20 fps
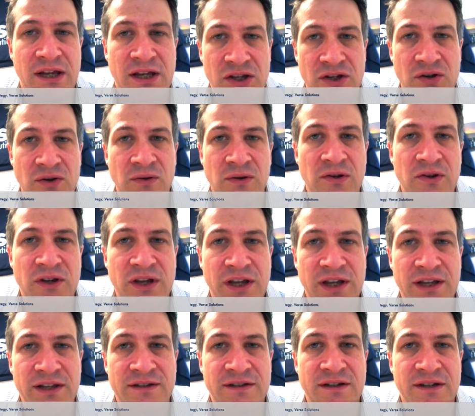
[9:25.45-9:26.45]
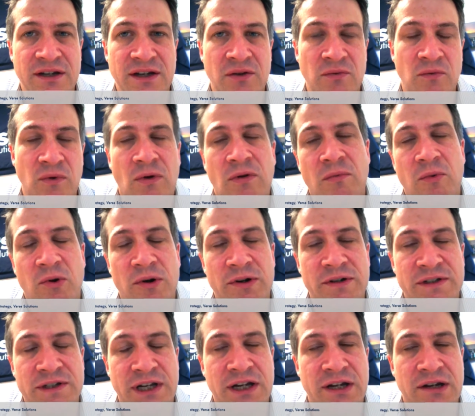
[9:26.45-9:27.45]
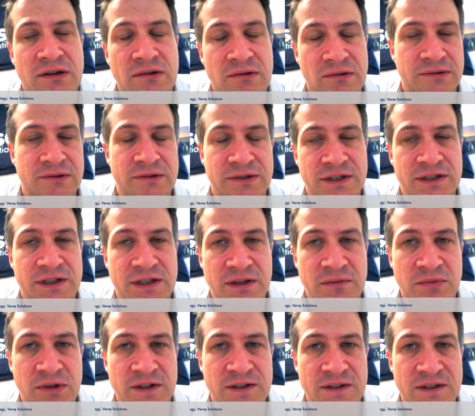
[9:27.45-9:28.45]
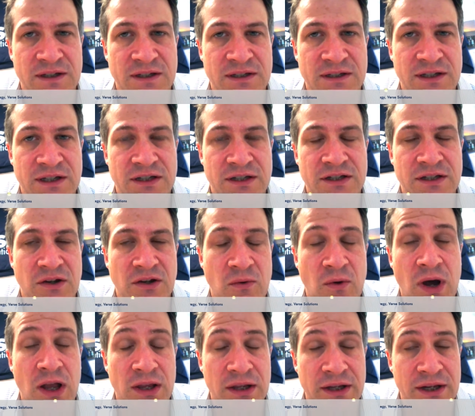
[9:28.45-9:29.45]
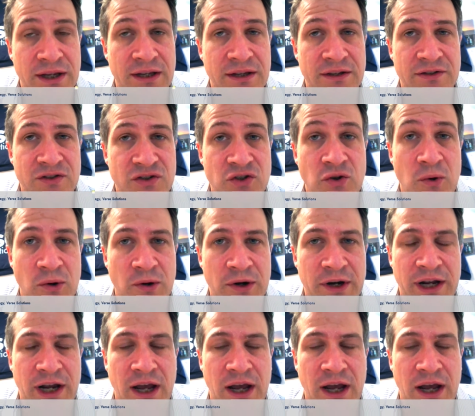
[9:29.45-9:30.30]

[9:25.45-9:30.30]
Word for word: you're looking to enroll more stakeholders into the business, into the quality story.